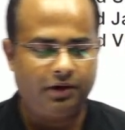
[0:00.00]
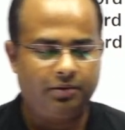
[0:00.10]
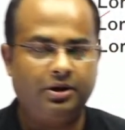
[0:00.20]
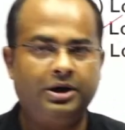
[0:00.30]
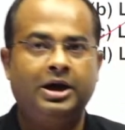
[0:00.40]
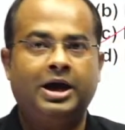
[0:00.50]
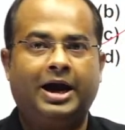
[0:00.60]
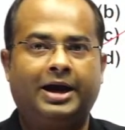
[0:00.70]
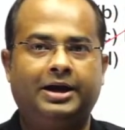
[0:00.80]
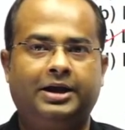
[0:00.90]
Varman,
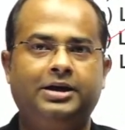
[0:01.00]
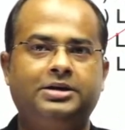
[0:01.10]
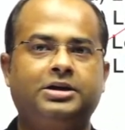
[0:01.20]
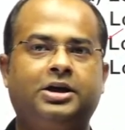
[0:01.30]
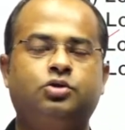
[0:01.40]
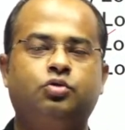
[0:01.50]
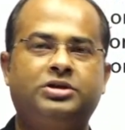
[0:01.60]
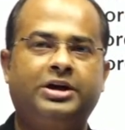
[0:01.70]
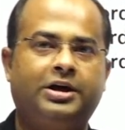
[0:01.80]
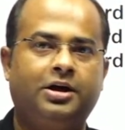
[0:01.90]
and he is
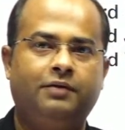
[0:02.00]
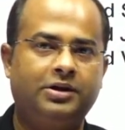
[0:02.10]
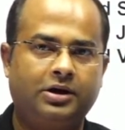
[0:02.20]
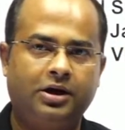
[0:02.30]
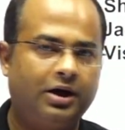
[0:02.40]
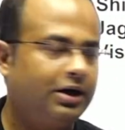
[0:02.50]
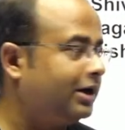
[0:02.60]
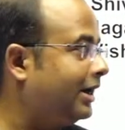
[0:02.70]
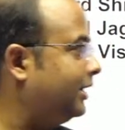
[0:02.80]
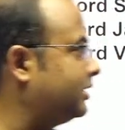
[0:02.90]
associated with Ganga
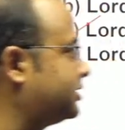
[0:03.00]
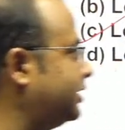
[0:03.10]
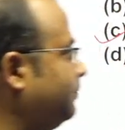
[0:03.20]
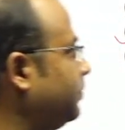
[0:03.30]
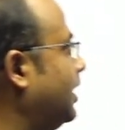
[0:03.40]
dynasty.